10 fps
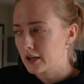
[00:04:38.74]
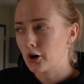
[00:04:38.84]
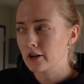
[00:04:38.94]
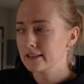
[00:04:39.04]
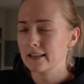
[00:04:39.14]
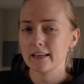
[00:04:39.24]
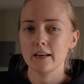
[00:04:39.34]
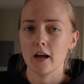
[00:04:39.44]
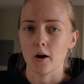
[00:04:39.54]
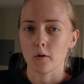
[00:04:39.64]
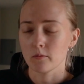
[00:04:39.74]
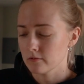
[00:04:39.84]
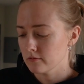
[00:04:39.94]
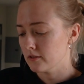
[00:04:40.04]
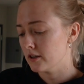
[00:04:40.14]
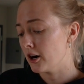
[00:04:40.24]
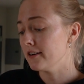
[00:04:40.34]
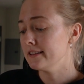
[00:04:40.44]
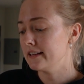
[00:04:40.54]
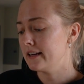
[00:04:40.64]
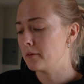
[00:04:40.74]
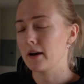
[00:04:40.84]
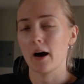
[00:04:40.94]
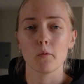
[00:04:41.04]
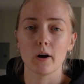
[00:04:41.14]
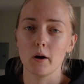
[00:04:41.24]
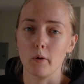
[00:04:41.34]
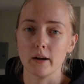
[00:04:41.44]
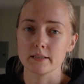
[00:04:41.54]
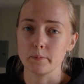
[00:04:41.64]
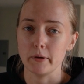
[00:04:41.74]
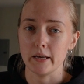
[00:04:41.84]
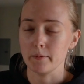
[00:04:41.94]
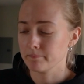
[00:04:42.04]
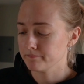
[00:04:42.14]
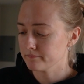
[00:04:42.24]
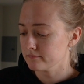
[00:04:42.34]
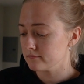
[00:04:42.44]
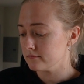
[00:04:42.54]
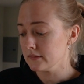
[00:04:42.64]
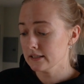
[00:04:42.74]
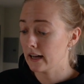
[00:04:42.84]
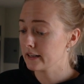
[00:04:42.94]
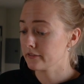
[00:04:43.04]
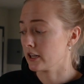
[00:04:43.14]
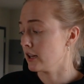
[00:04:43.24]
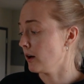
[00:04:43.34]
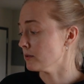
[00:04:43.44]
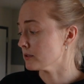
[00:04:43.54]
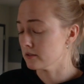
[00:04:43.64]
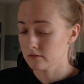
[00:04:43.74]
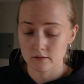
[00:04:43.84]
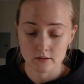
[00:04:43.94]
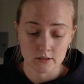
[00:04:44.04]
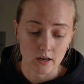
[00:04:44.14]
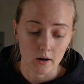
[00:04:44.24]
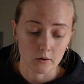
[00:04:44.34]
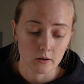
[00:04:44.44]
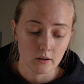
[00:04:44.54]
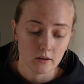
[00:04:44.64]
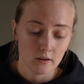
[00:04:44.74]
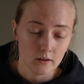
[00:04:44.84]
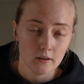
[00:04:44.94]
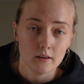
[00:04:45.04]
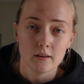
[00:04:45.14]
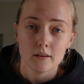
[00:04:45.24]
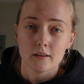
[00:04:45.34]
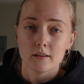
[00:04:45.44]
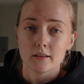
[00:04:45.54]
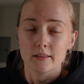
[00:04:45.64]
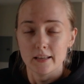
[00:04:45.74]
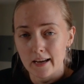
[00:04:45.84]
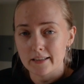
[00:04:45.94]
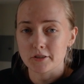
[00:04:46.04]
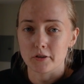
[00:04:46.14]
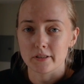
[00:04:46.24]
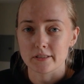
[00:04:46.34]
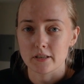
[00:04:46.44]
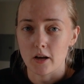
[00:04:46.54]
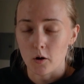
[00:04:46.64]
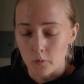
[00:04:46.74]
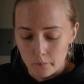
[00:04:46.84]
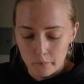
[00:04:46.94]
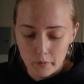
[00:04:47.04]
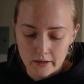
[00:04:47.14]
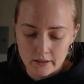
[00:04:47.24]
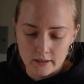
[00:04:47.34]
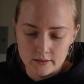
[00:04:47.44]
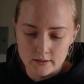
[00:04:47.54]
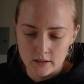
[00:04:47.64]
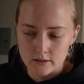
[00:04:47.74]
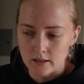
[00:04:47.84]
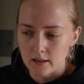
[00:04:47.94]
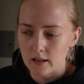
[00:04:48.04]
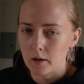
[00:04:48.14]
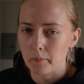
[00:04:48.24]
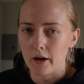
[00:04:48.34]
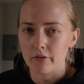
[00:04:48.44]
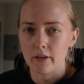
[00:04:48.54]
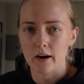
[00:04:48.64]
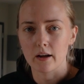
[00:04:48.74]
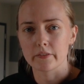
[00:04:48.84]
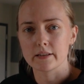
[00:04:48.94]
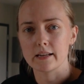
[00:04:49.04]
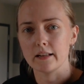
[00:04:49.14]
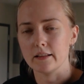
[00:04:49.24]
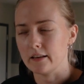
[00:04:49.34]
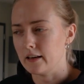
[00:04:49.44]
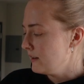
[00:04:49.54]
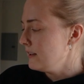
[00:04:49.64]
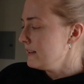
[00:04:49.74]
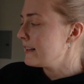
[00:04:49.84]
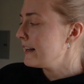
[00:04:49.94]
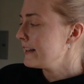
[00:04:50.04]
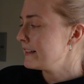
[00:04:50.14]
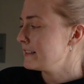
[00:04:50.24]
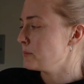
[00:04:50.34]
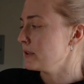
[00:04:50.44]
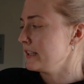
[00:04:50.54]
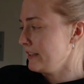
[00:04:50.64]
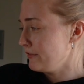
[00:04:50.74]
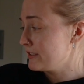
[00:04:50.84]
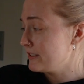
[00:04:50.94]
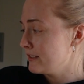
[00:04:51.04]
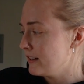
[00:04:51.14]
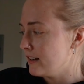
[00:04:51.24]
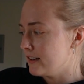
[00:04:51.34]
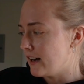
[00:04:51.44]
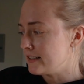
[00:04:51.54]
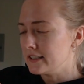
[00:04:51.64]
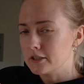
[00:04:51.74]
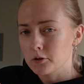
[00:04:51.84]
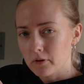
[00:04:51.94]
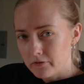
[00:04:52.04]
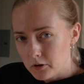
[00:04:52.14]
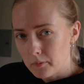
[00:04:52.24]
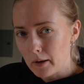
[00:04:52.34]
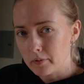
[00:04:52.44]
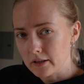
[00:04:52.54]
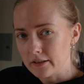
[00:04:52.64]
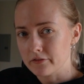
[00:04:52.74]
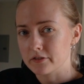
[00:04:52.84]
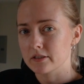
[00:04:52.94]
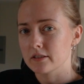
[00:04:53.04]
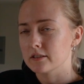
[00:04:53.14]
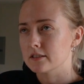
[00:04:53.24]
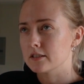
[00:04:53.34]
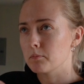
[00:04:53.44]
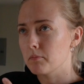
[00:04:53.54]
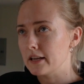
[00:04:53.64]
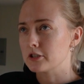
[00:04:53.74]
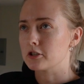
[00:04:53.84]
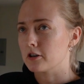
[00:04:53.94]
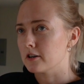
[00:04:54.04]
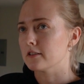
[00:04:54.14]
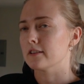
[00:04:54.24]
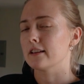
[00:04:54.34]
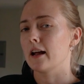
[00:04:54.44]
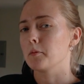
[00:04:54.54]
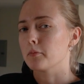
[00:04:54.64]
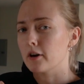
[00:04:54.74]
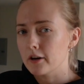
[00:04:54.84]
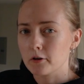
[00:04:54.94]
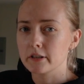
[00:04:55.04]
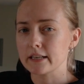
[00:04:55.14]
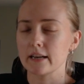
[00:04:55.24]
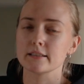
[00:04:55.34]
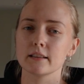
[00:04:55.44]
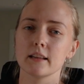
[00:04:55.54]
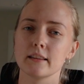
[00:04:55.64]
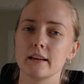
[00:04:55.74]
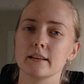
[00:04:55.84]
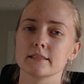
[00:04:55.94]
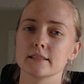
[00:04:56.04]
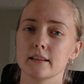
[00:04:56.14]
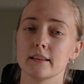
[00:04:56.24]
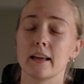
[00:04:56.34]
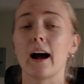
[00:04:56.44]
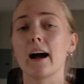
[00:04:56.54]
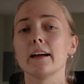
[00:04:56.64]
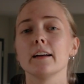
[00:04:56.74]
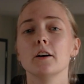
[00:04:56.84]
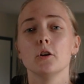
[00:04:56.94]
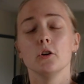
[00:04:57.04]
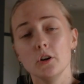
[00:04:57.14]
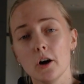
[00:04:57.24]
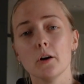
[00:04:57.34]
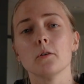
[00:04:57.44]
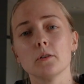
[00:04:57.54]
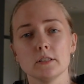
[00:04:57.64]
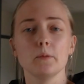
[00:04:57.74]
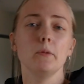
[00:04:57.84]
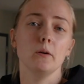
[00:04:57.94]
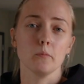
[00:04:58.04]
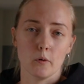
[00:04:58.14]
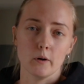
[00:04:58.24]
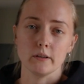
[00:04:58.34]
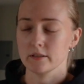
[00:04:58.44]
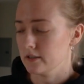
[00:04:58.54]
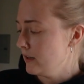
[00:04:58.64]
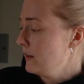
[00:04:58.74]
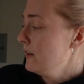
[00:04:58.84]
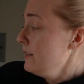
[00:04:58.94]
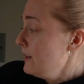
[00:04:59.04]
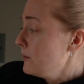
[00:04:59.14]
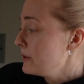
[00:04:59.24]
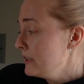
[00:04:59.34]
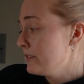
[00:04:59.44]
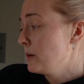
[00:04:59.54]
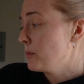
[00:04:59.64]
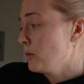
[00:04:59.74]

Currently, no. Currently, I'm not where I want to be. Not even close. So the answer is no, but it's good to think about that on the daily. Then I get into beliefs. I like to review my beliefs to make sure that I'm prioritizing the things that I know to be important. Belief number